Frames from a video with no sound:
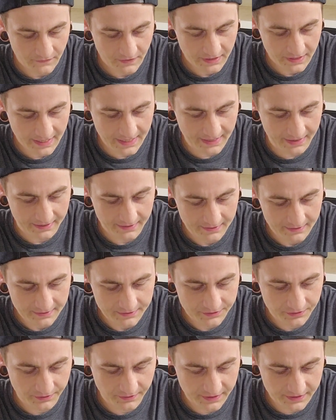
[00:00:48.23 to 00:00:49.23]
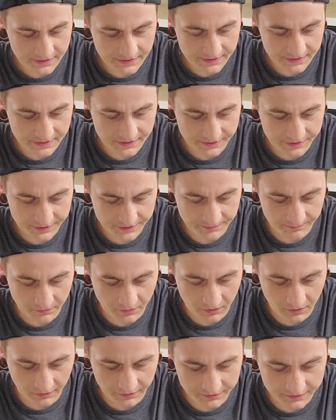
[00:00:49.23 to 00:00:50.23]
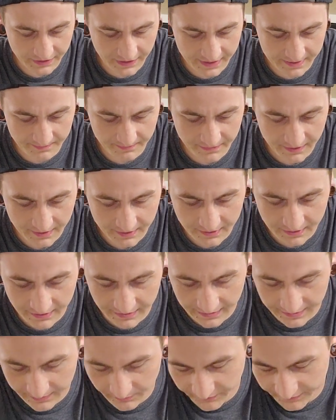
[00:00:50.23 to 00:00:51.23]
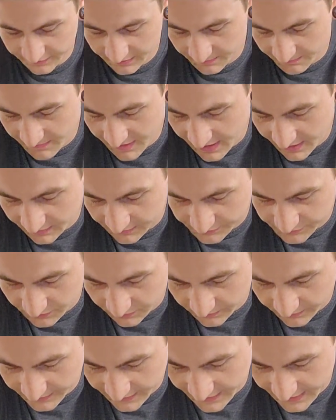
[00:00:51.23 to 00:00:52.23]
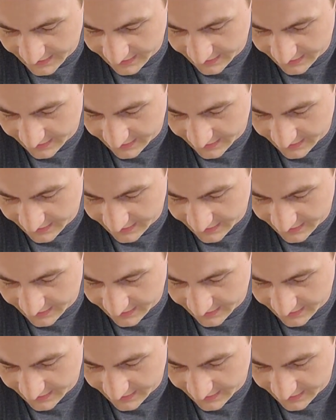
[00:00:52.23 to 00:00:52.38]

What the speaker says: Yeah, so this is a smaller type, with the males only